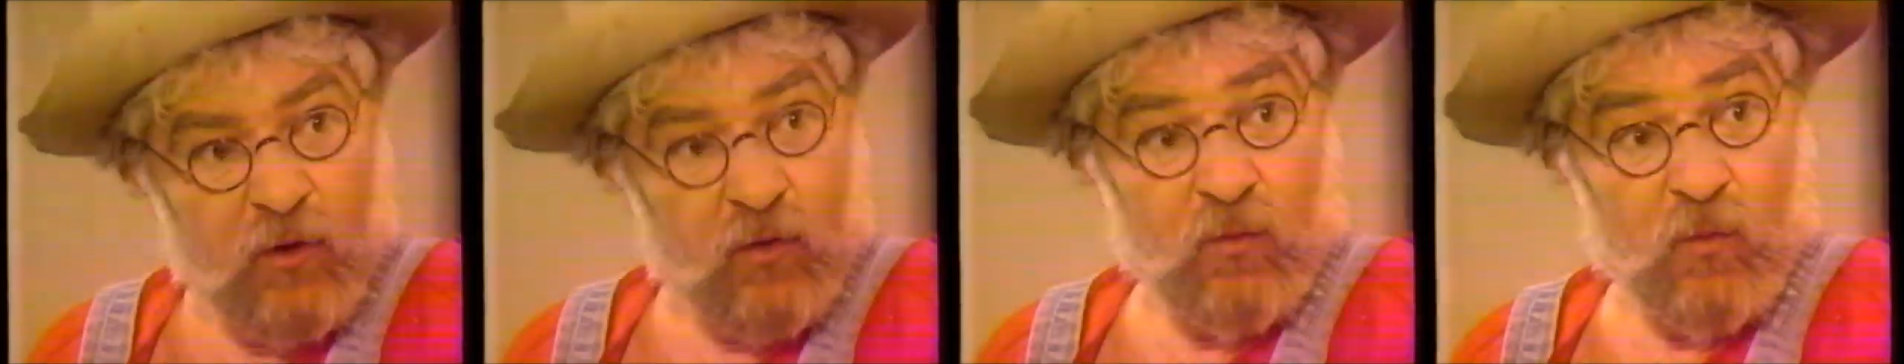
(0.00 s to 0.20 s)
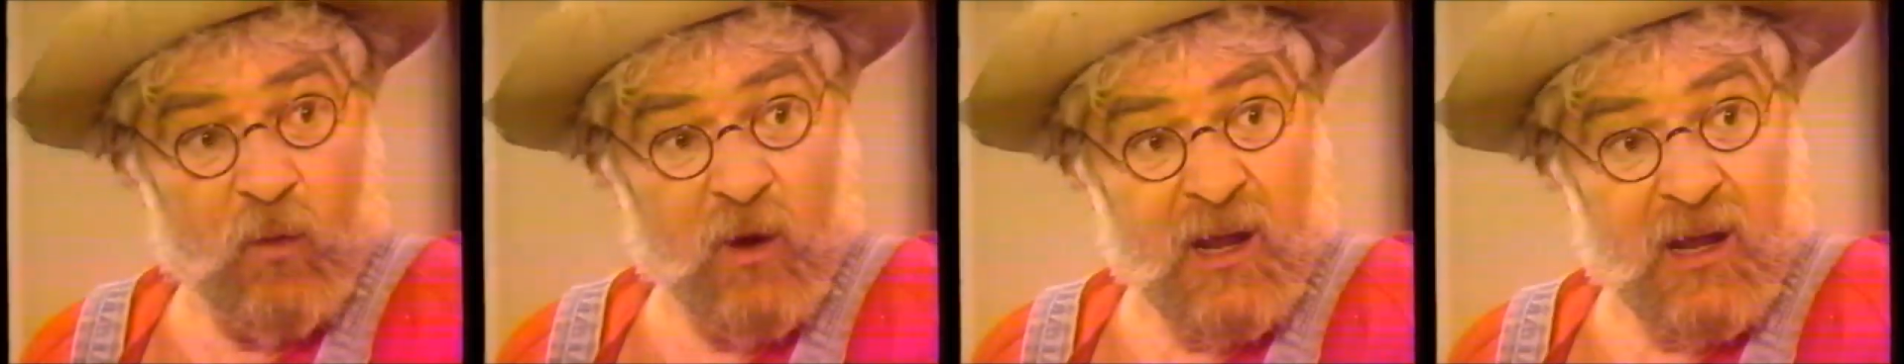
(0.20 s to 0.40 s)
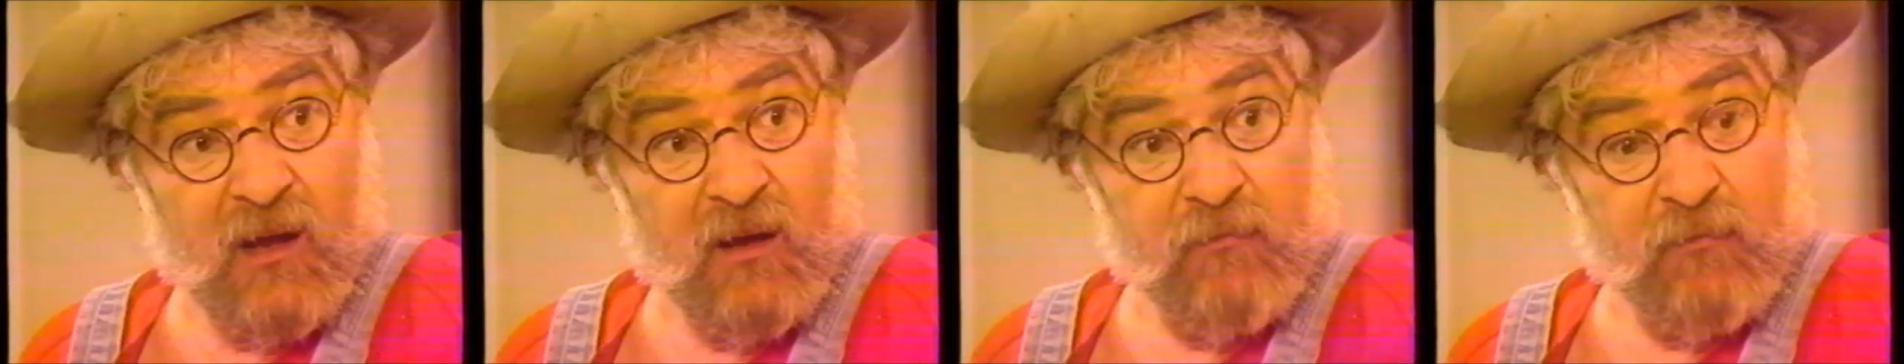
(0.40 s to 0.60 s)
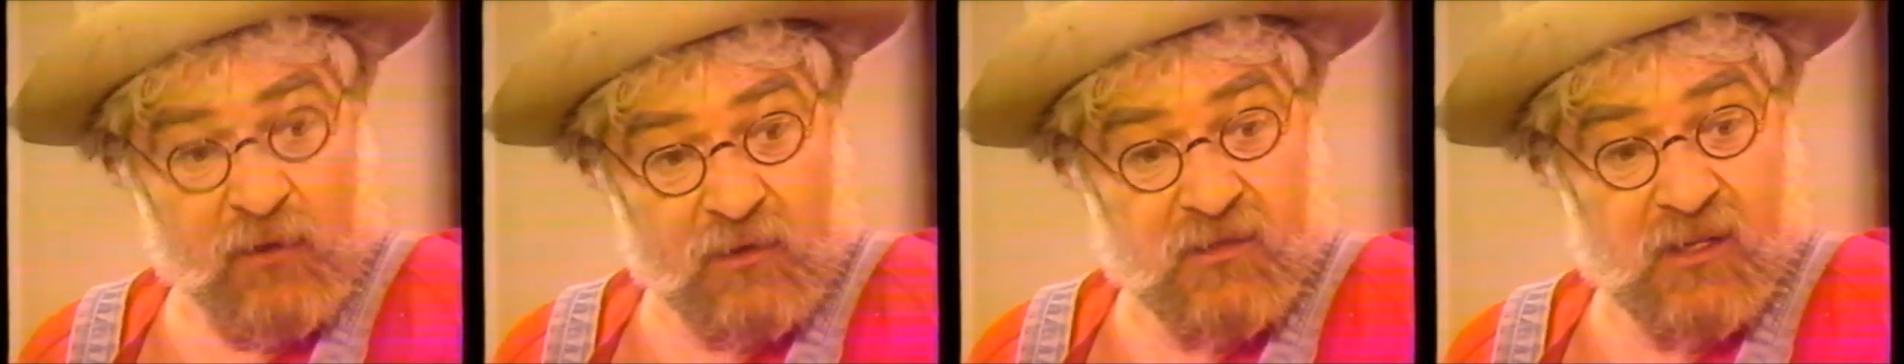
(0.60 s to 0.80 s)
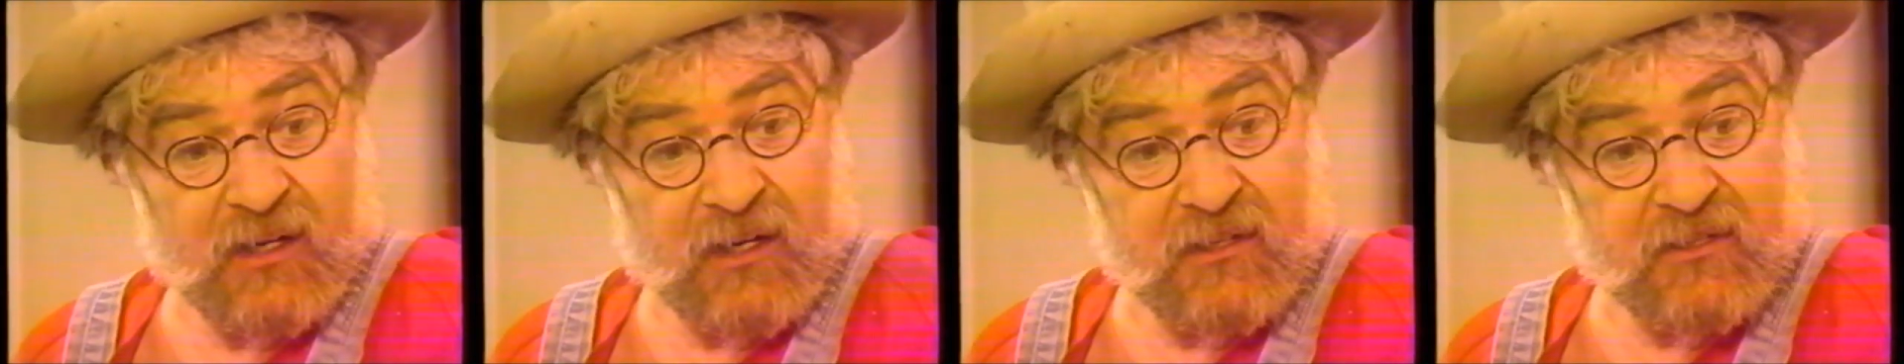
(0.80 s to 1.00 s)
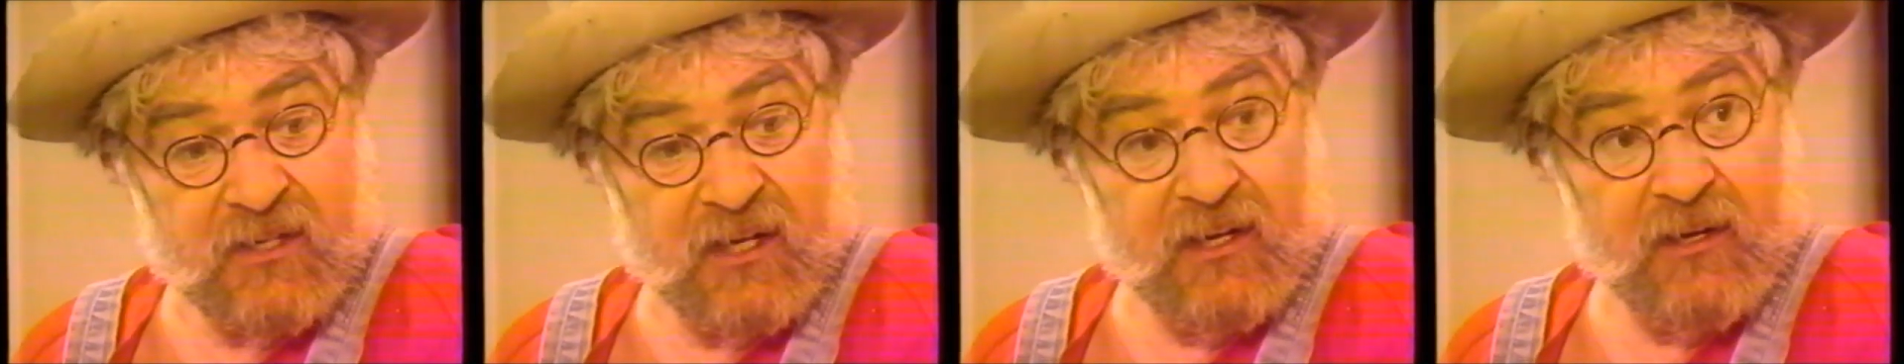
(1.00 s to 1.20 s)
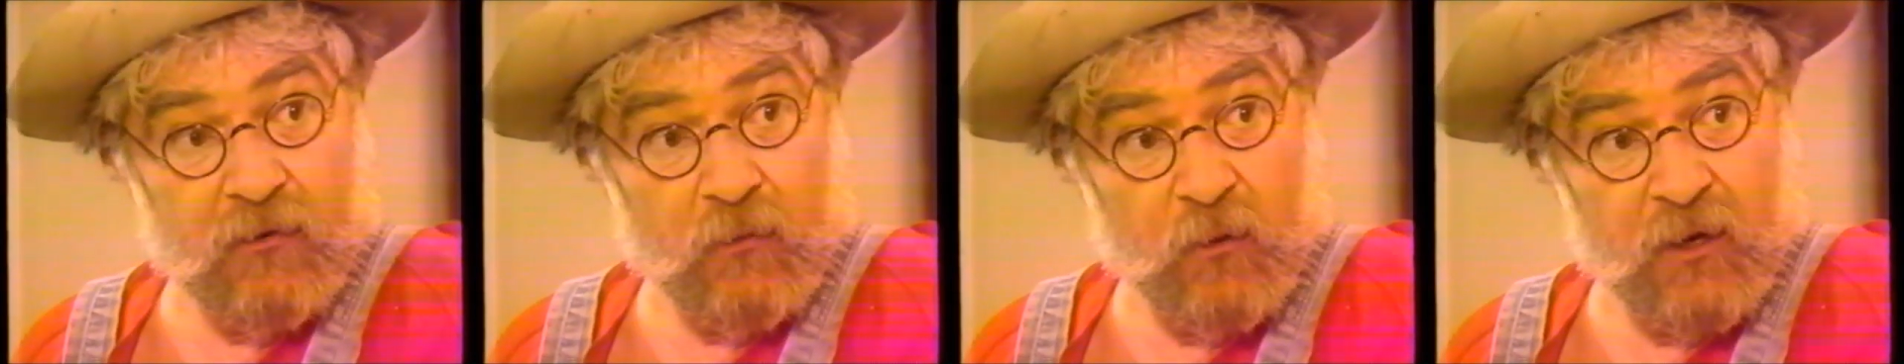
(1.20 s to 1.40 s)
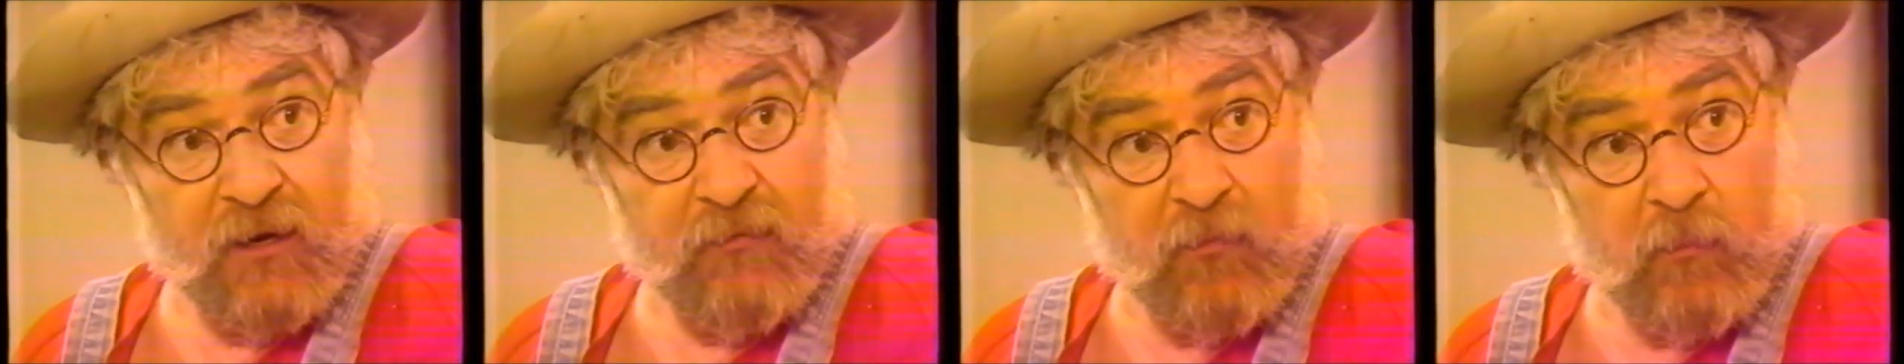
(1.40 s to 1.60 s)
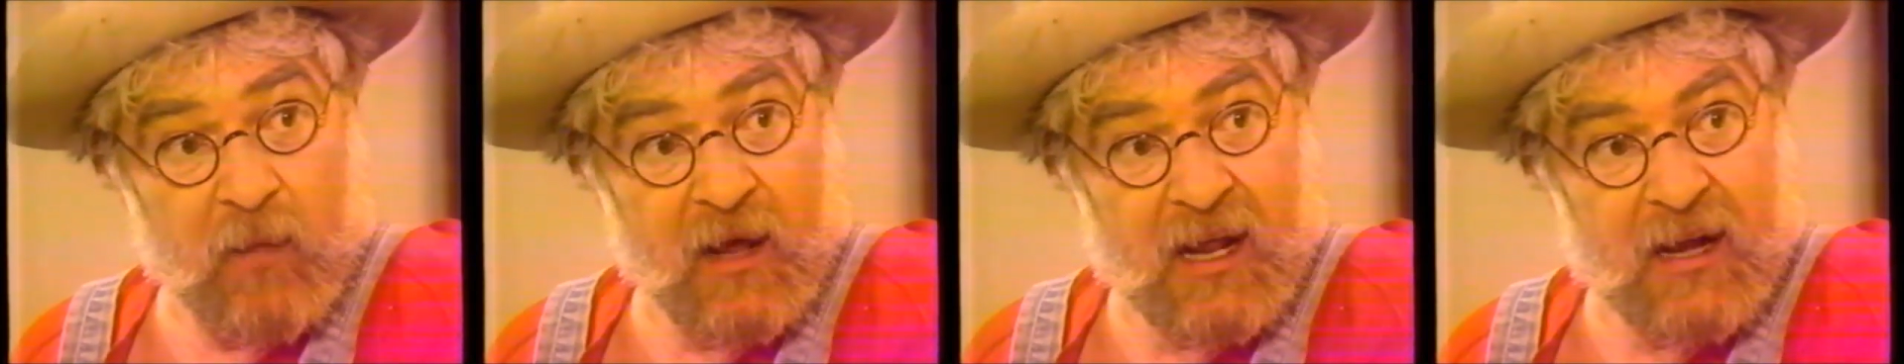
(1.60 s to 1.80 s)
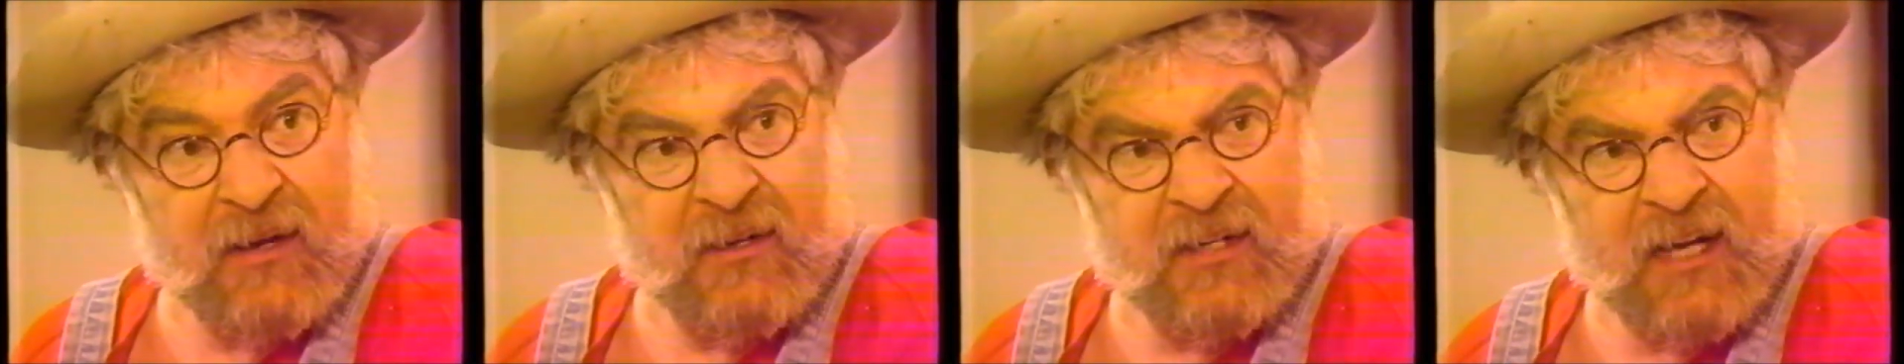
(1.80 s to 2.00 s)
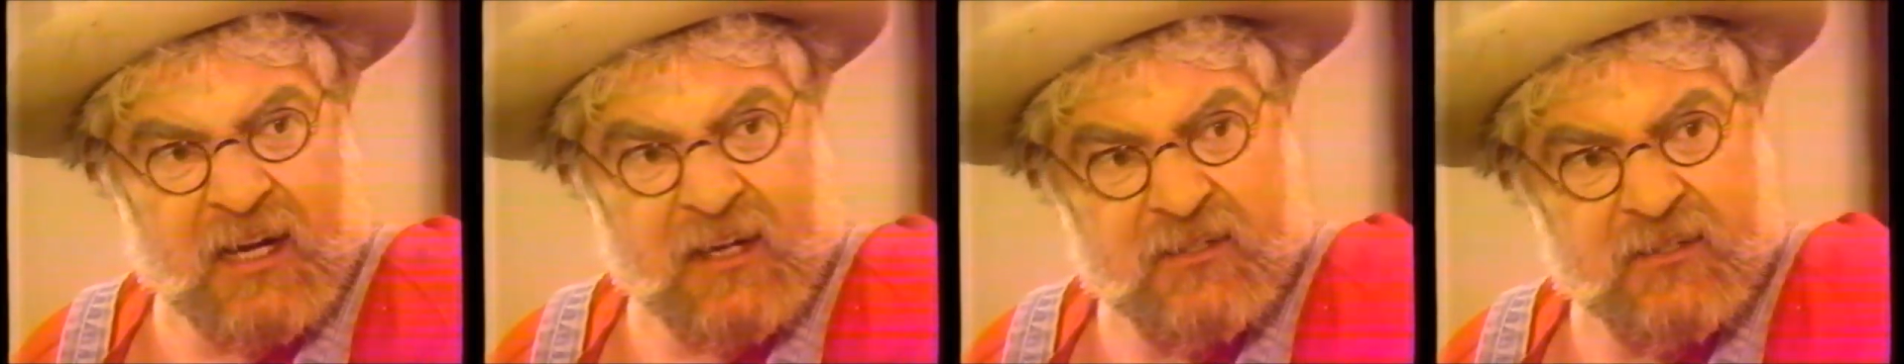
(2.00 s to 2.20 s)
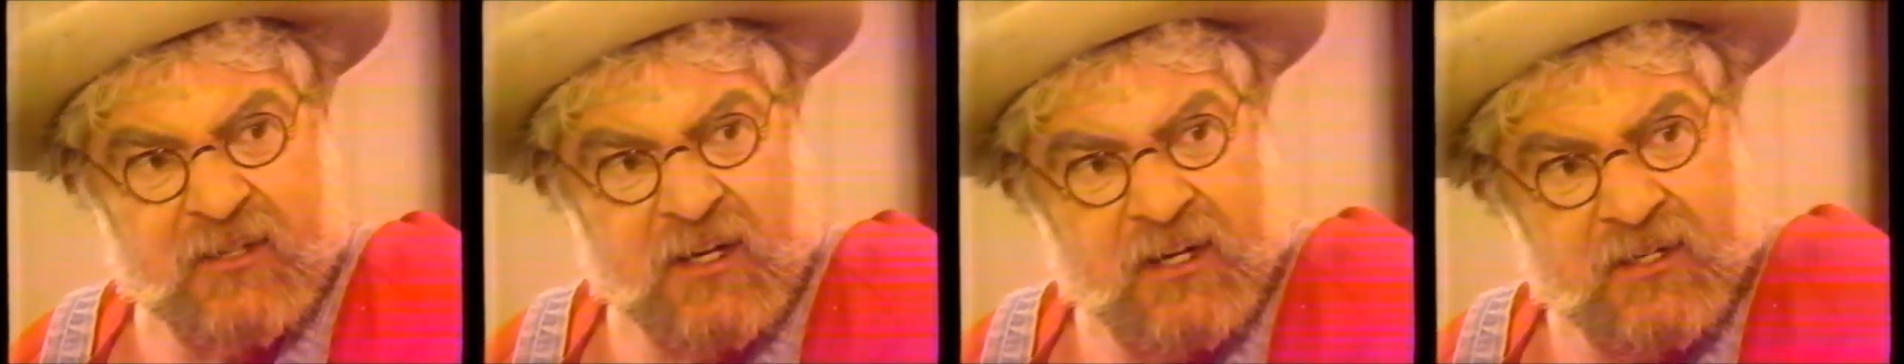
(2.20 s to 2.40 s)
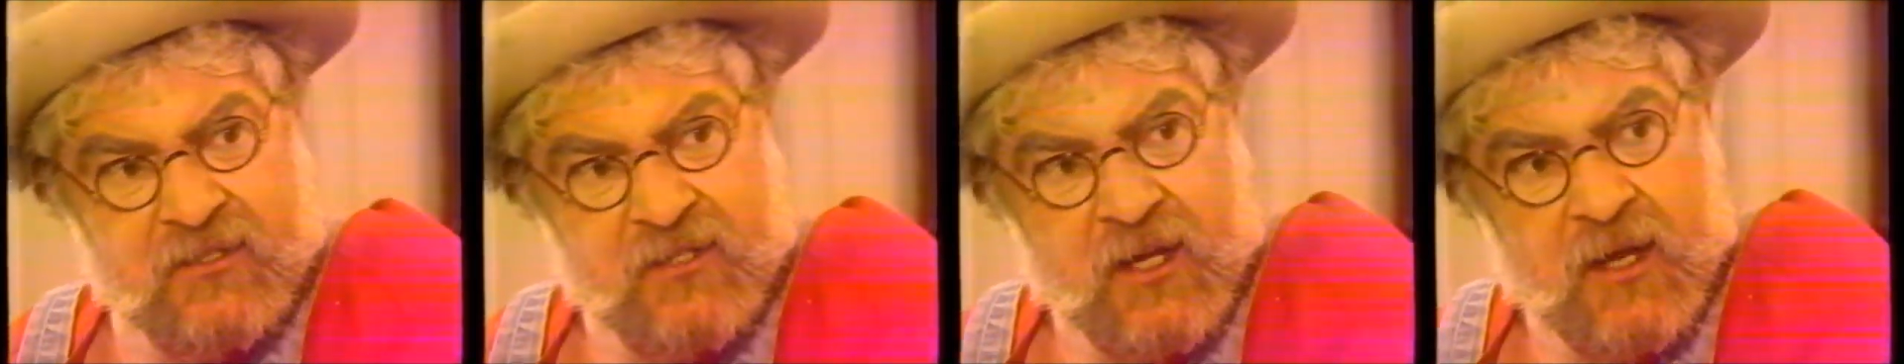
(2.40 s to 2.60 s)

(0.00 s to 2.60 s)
New wave looks like a tidal wave of bad taste, hit not